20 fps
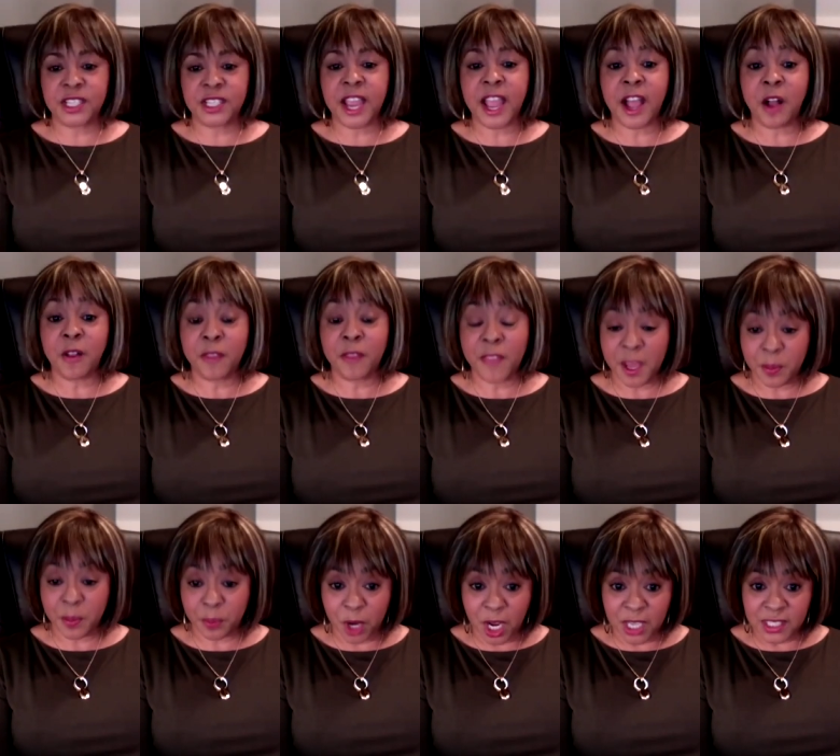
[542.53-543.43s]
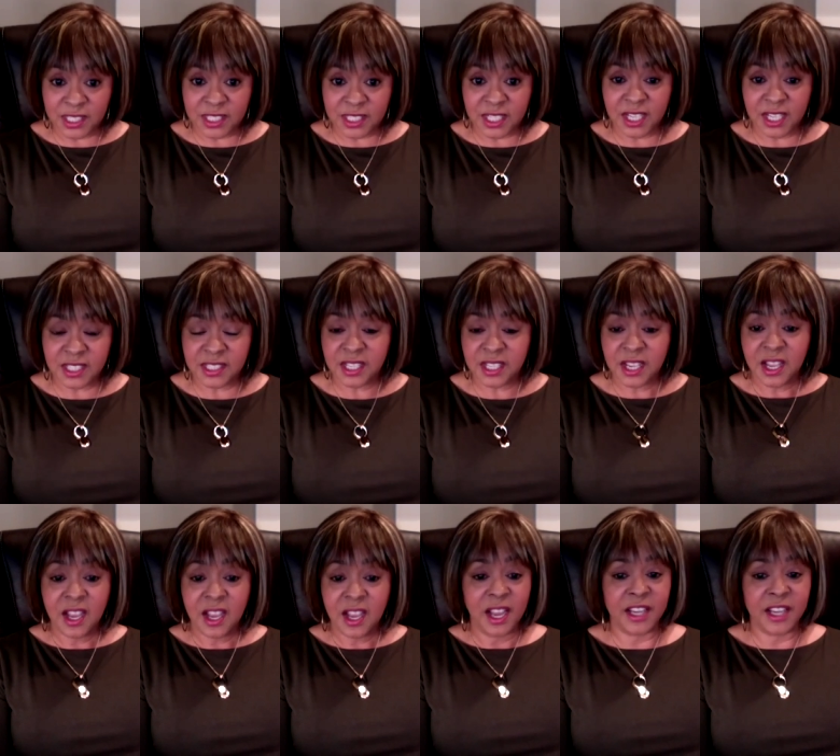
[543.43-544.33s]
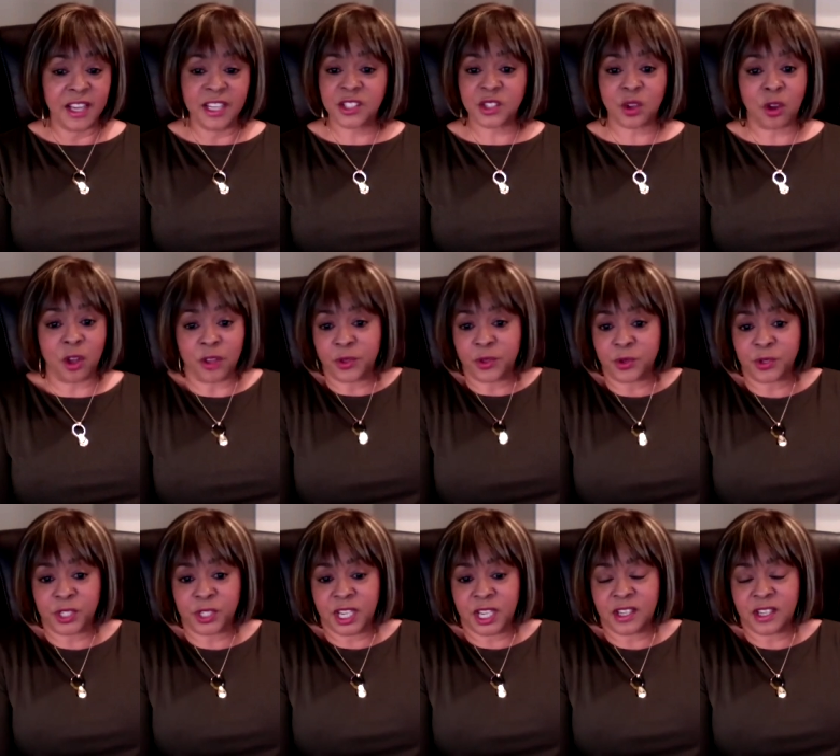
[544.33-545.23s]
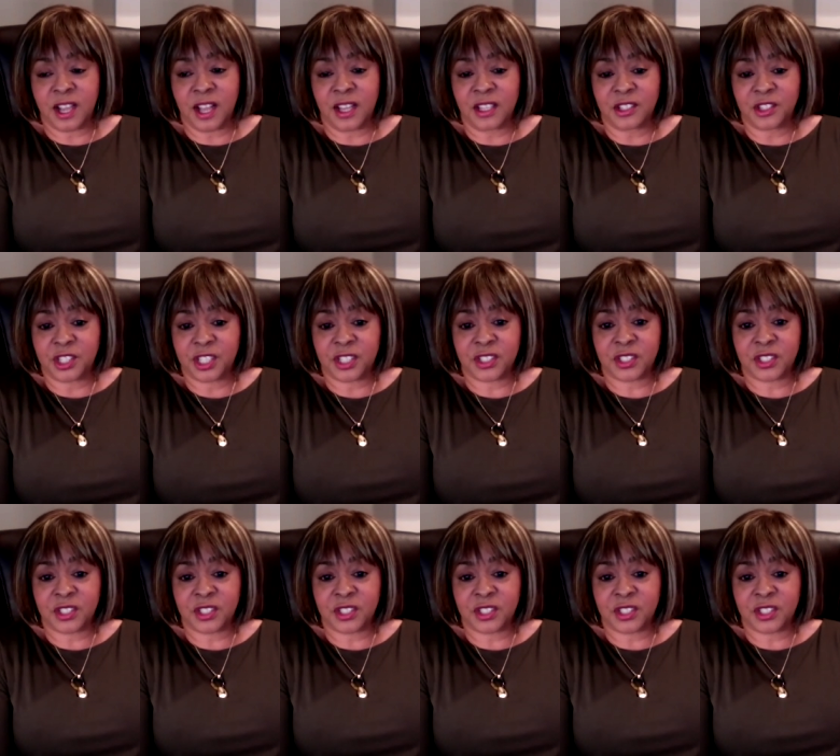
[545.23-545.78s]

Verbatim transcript: in how they process, and it's all through technology.